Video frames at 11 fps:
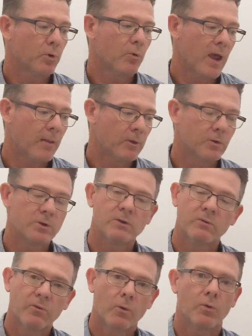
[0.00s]
Parameters
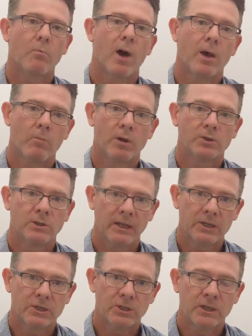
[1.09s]
in
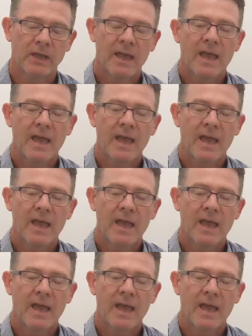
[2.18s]
Photobiomodulation,